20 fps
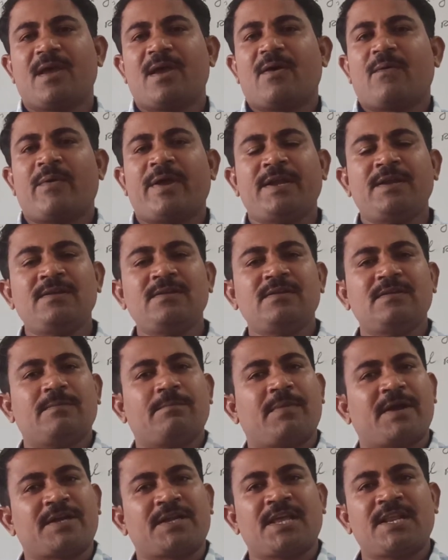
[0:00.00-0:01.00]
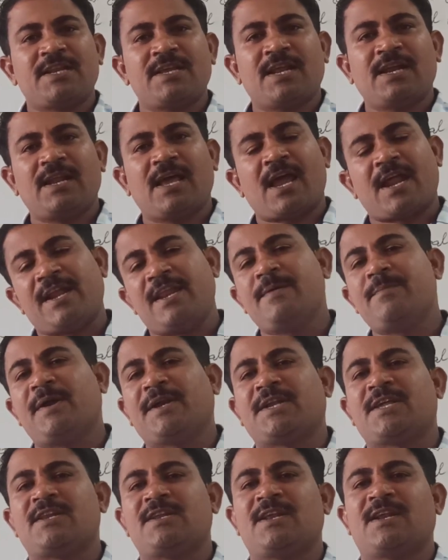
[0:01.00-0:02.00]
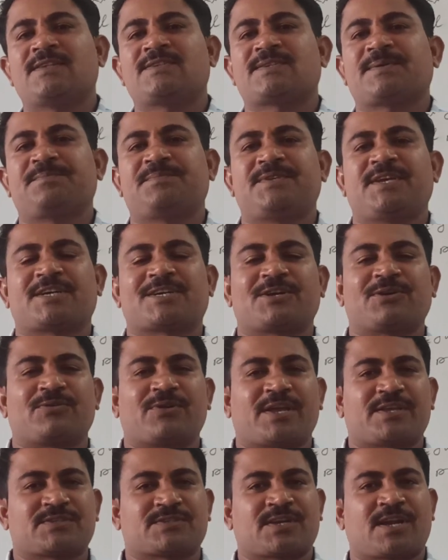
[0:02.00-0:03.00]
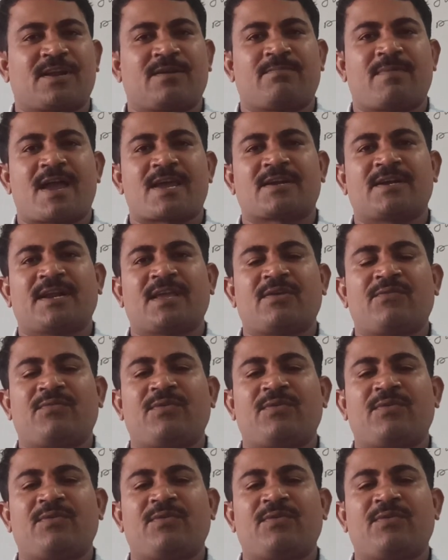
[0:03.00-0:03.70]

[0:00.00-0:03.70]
When any material subjected to external magnetic